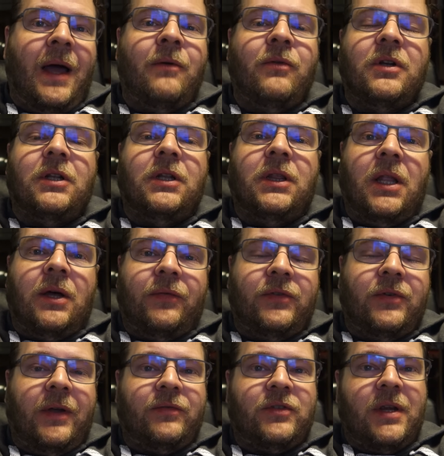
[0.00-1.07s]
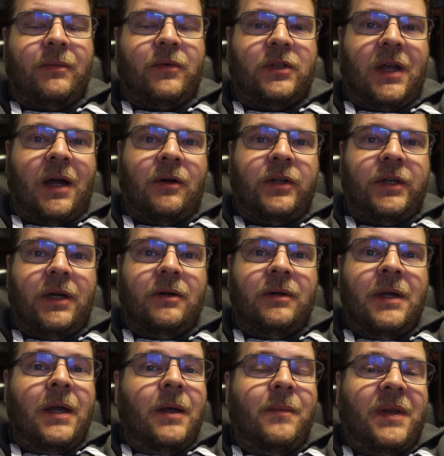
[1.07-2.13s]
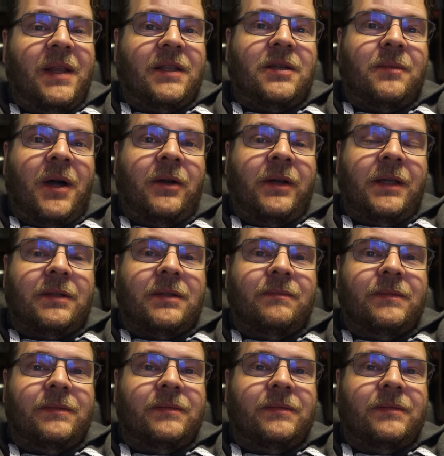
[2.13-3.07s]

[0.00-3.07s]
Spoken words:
I would love to have separate audio, but that's about it.